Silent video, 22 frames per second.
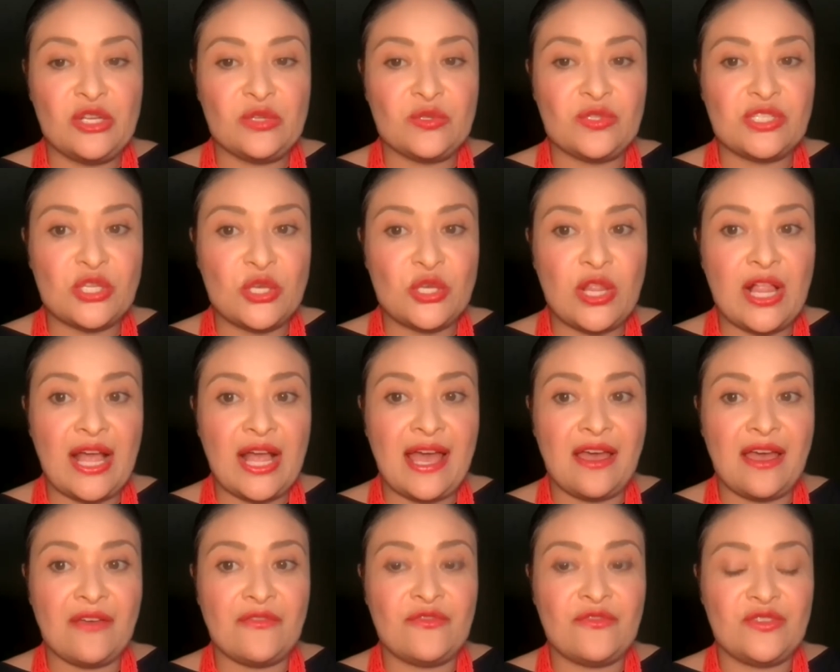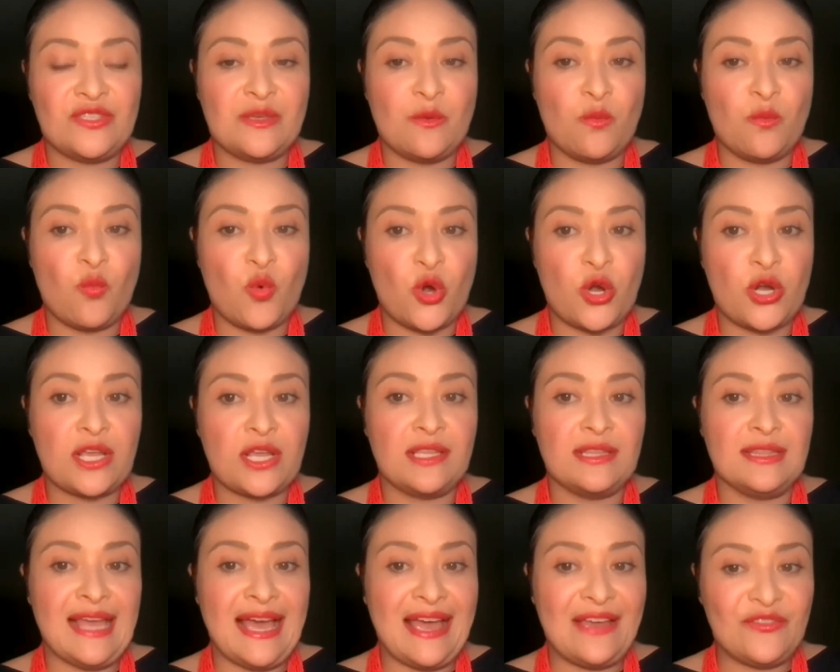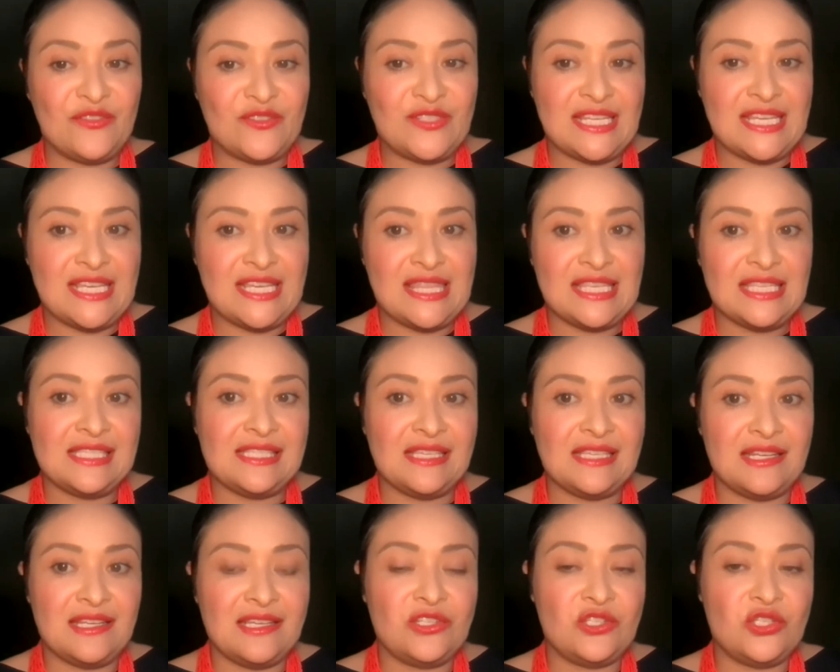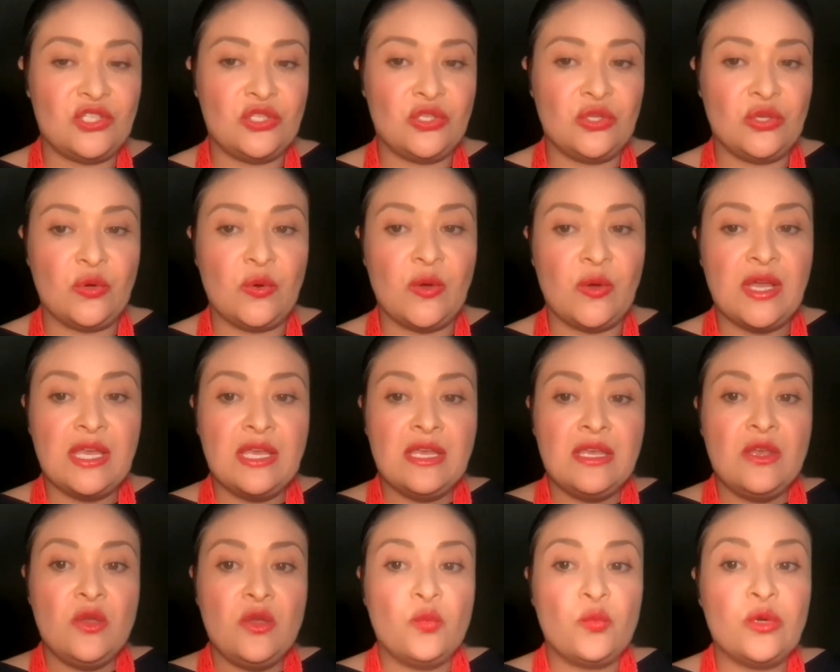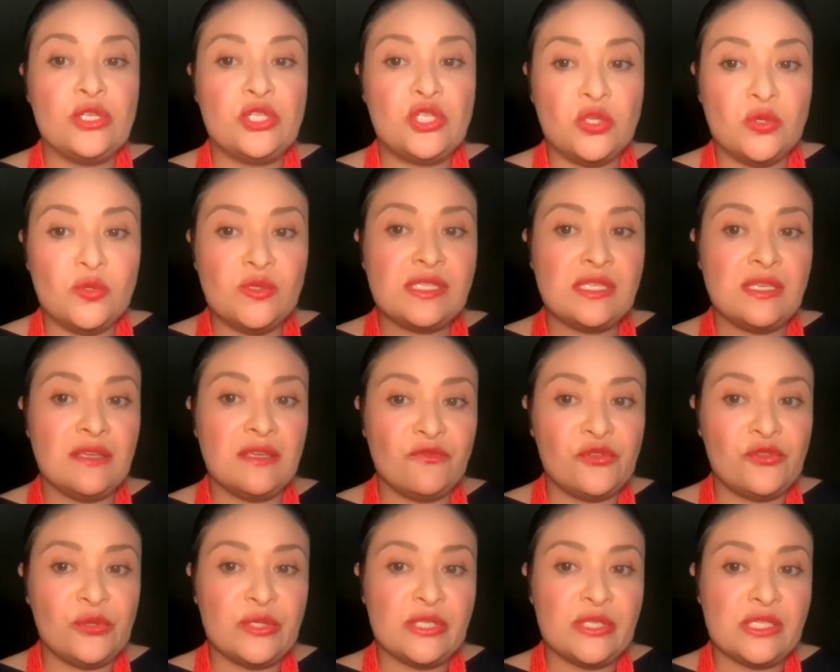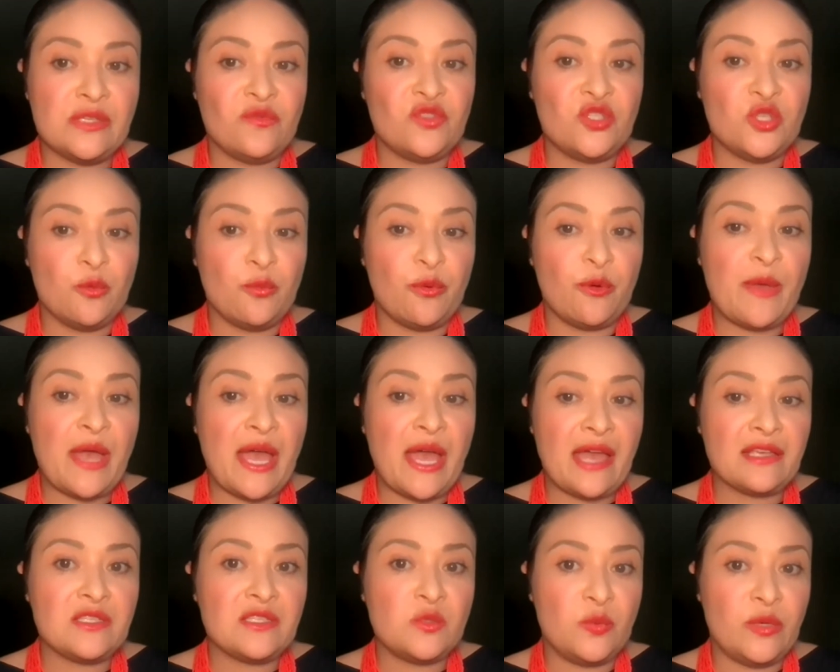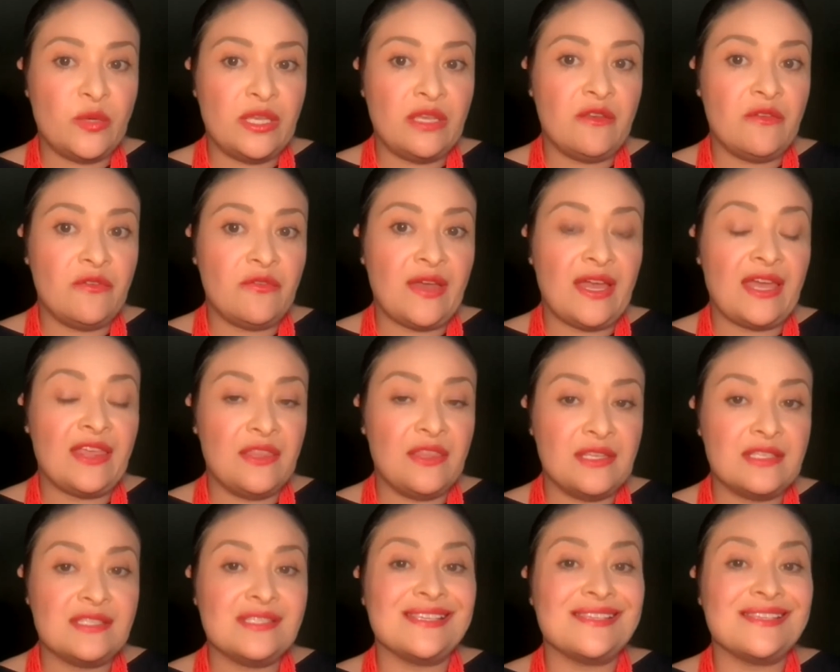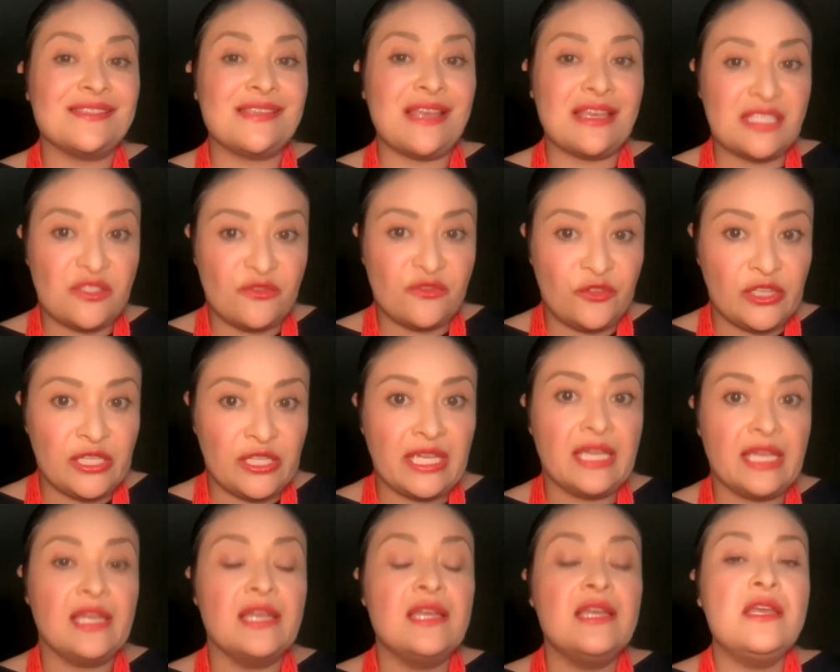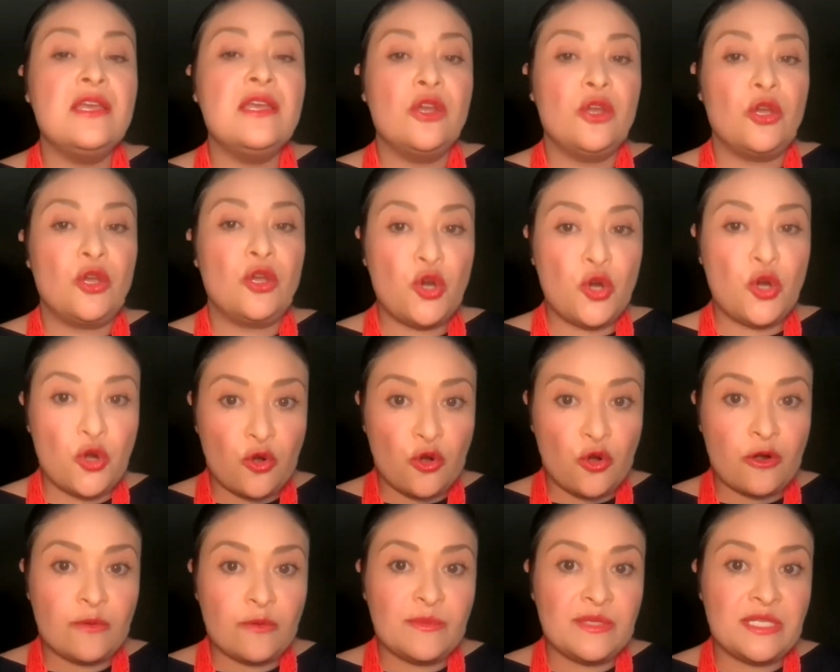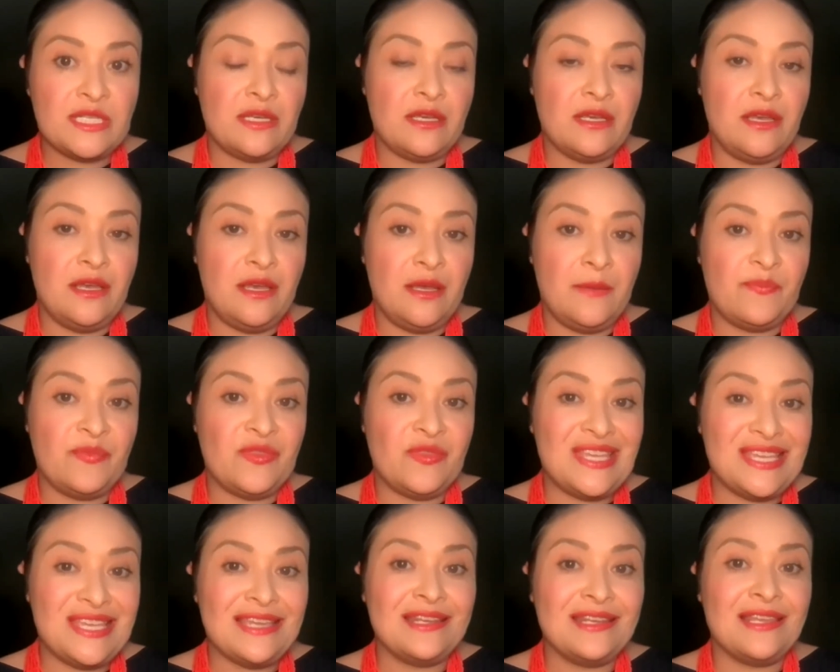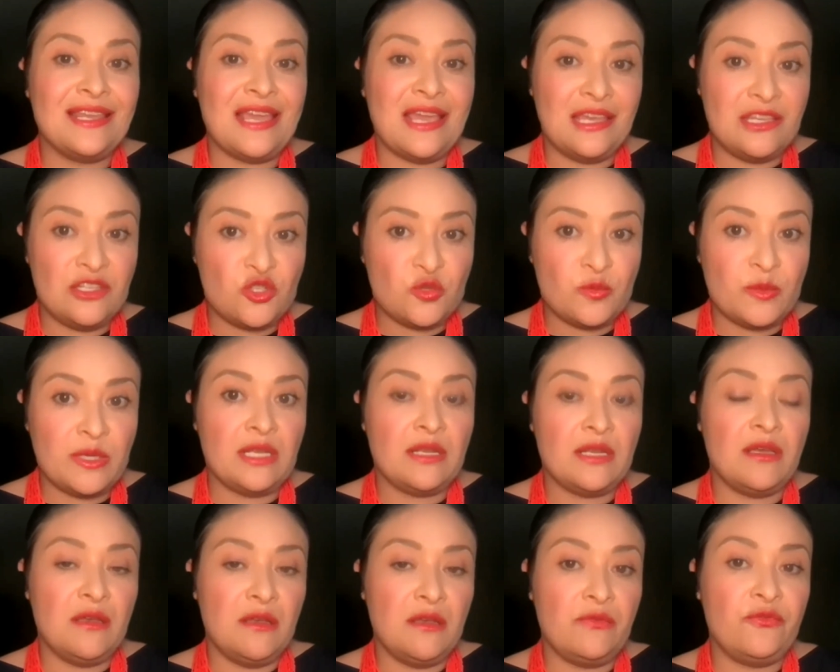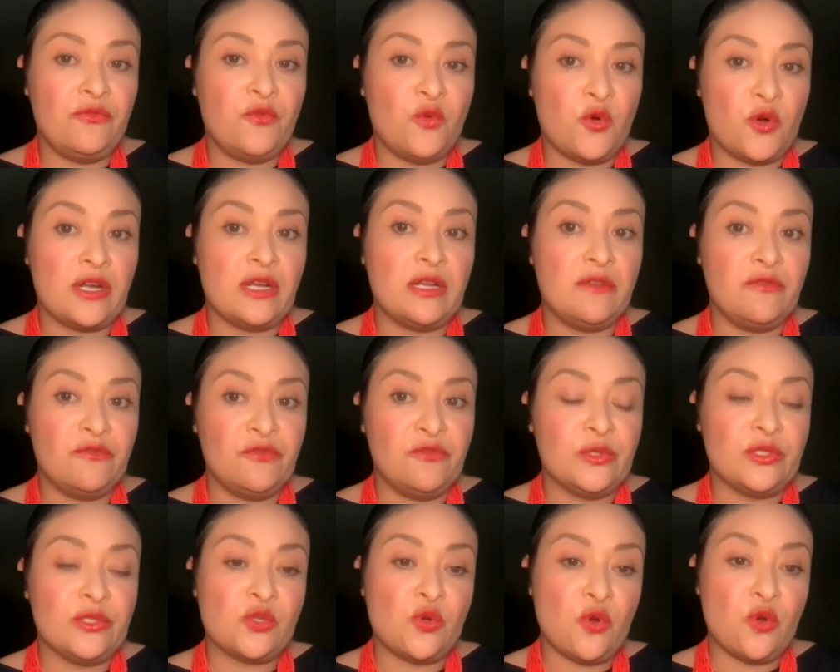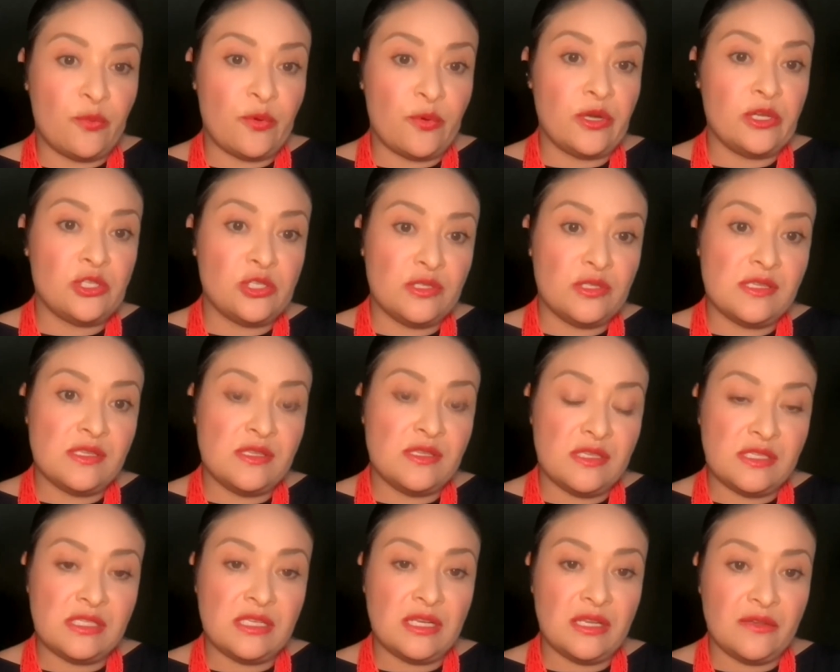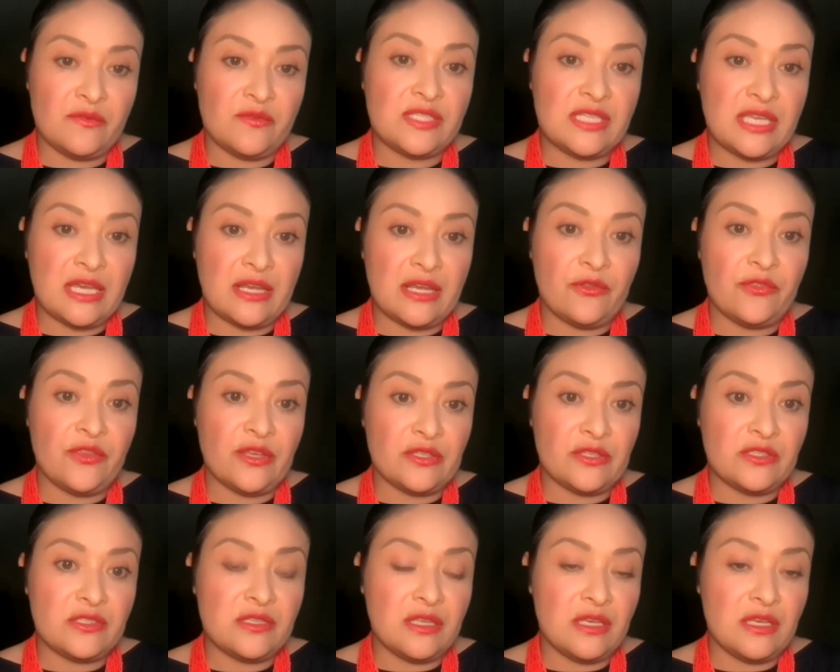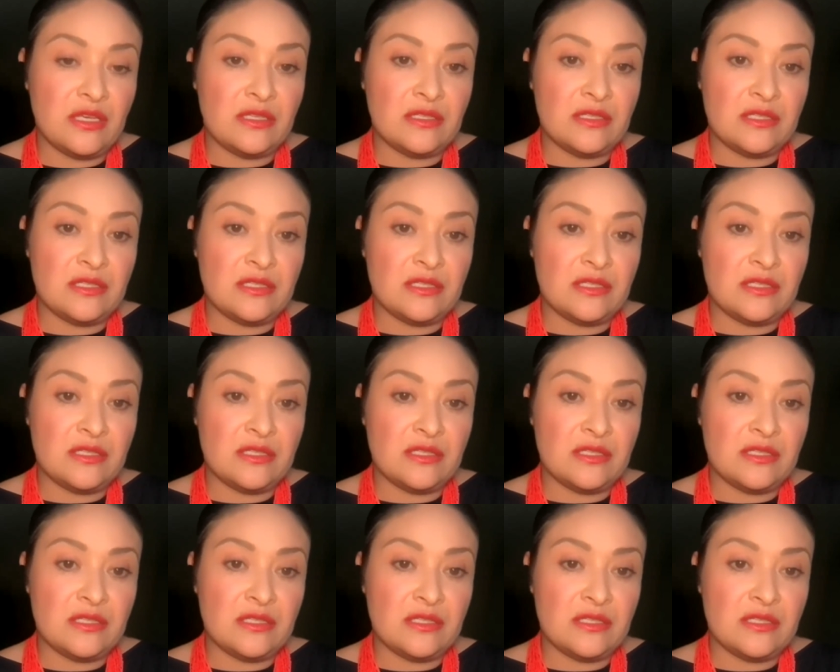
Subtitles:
you know, still have some work left in the city to reduce the influence of super PACs, we have, I think, successfully curbed the engagement of foreign influenced corporations in the city of Seattle, thanks